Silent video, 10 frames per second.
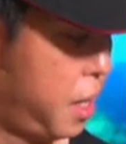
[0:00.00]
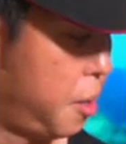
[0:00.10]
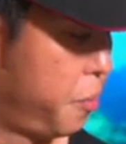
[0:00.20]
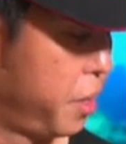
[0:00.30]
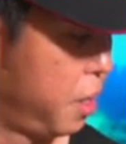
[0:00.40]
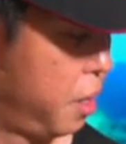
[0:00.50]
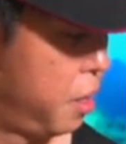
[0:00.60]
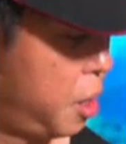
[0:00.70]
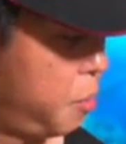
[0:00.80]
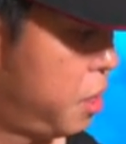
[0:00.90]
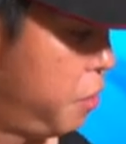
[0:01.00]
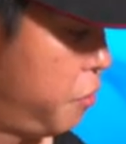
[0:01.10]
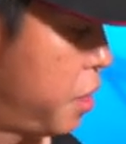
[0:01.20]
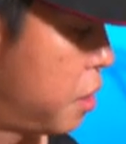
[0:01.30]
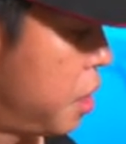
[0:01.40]
yeah, let me see
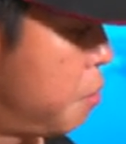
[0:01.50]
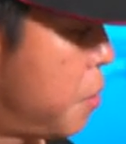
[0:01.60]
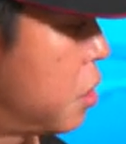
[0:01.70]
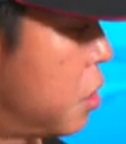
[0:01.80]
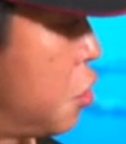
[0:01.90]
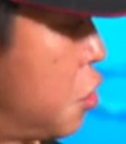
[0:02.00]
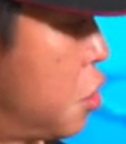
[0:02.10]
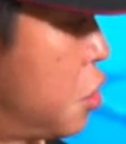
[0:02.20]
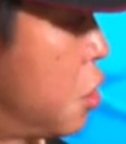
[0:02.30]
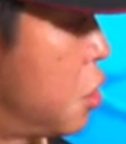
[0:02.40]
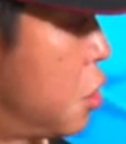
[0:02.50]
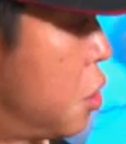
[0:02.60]
if there's any message.